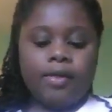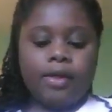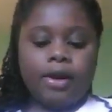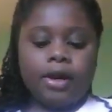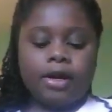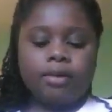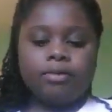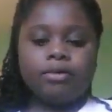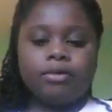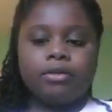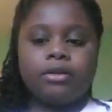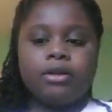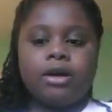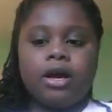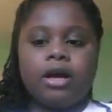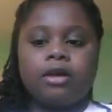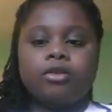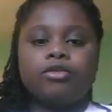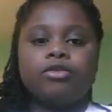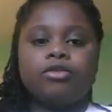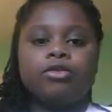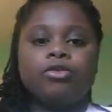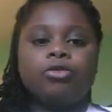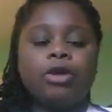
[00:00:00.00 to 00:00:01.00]
and then it comes with the
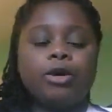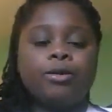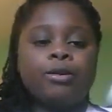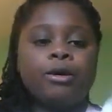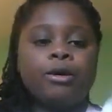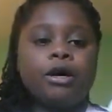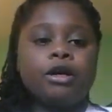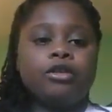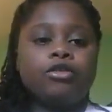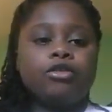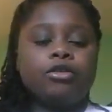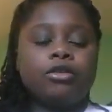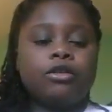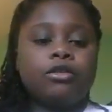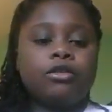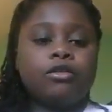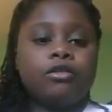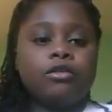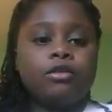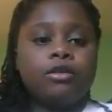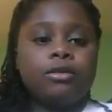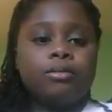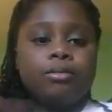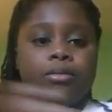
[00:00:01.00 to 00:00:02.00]
actual tripod. So
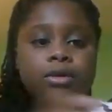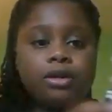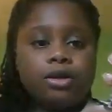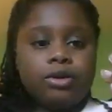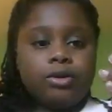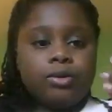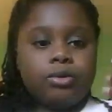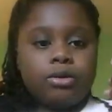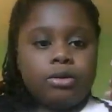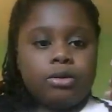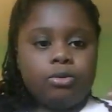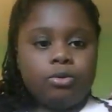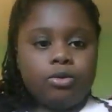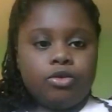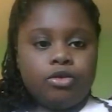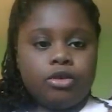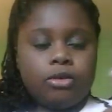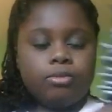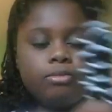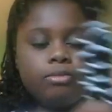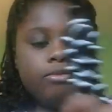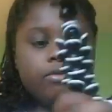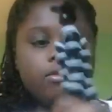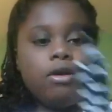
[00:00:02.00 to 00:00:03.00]
this is the mini one, which
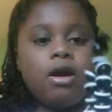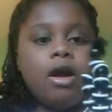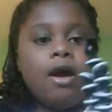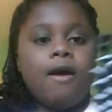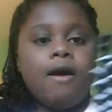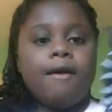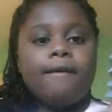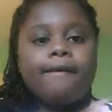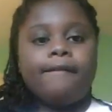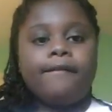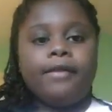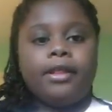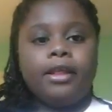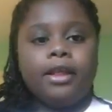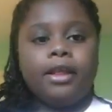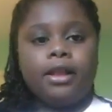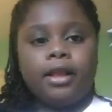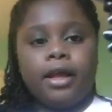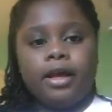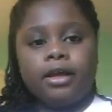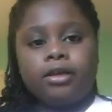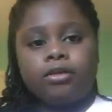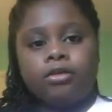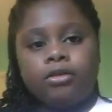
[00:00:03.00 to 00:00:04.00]
I really
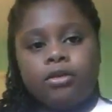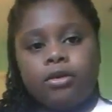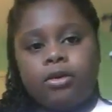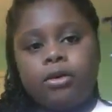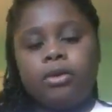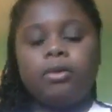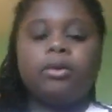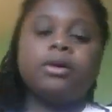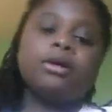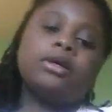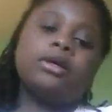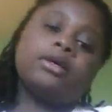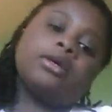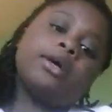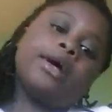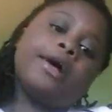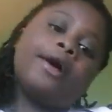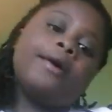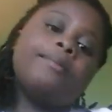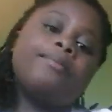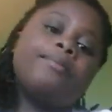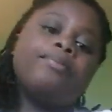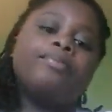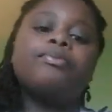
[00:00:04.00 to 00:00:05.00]
like. So
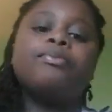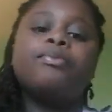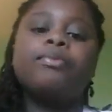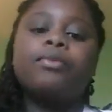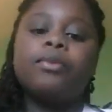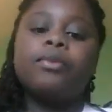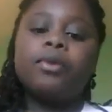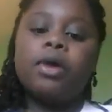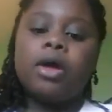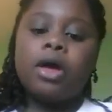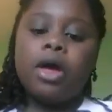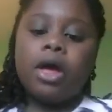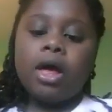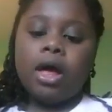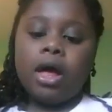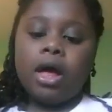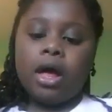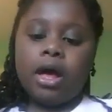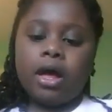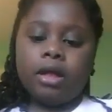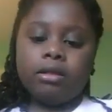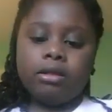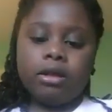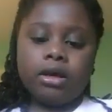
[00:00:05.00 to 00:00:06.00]
yeah,
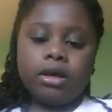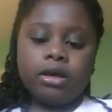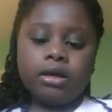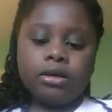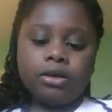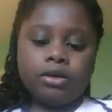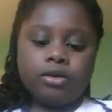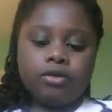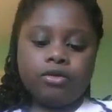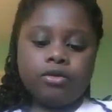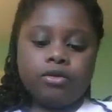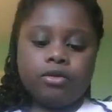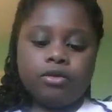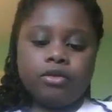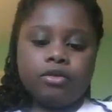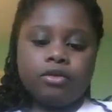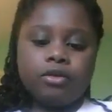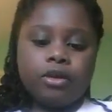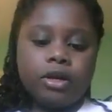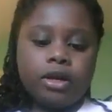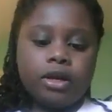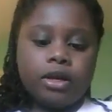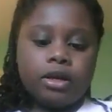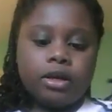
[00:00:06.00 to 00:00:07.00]
and then you
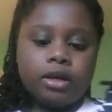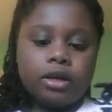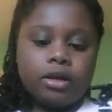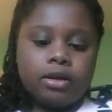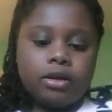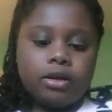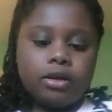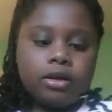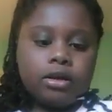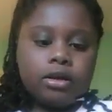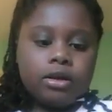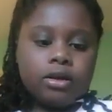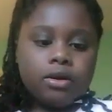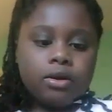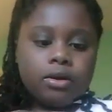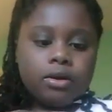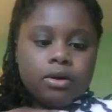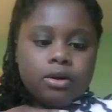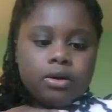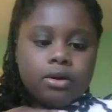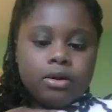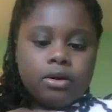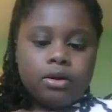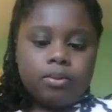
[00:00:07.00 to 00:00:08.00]
just take it
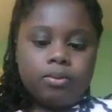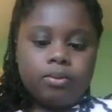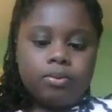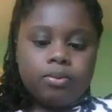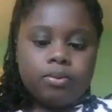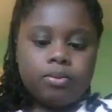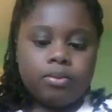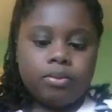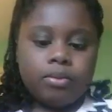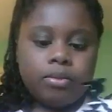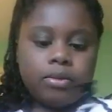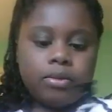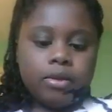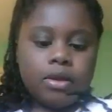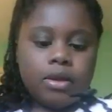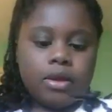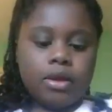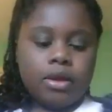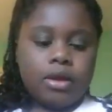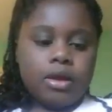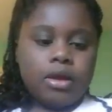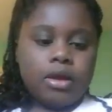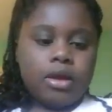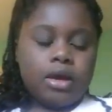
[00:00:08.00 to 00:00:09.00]
here,
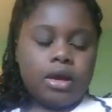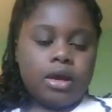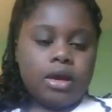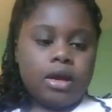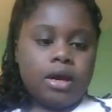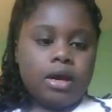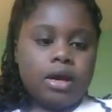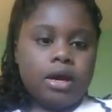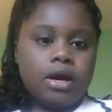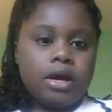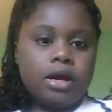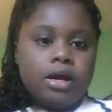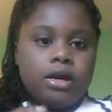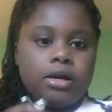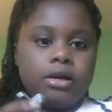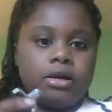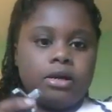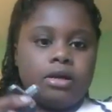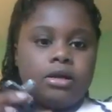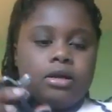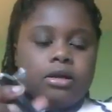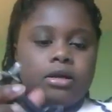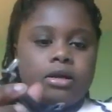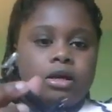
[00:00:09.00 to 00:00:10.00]

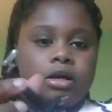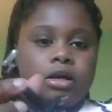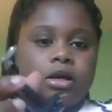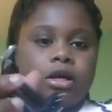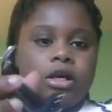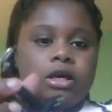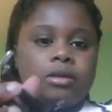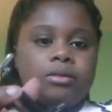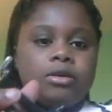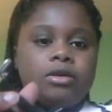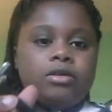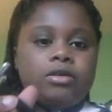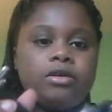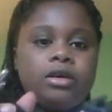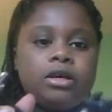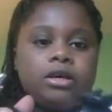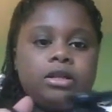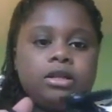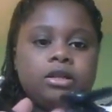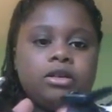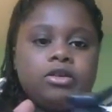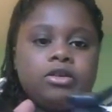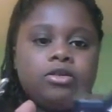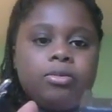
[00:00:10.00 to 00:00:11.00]
and you
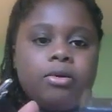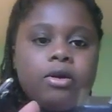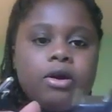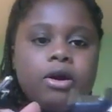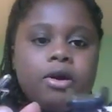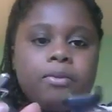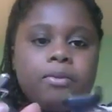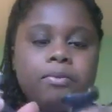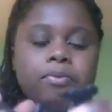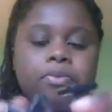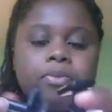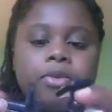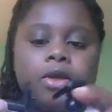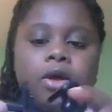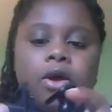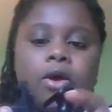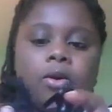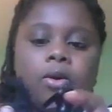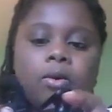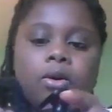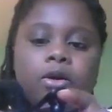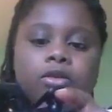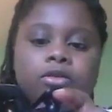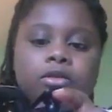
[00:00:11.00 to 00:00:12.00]
take this part.
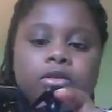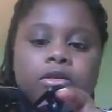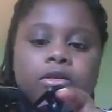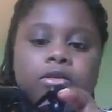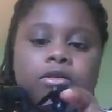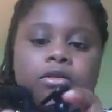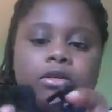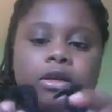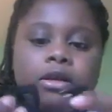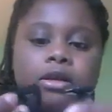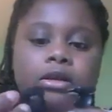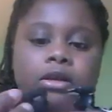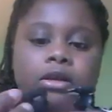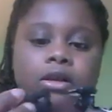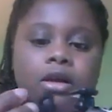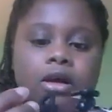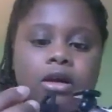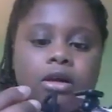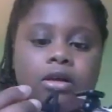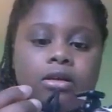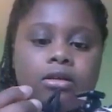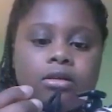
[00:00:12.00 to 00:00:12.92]
Well, since it's this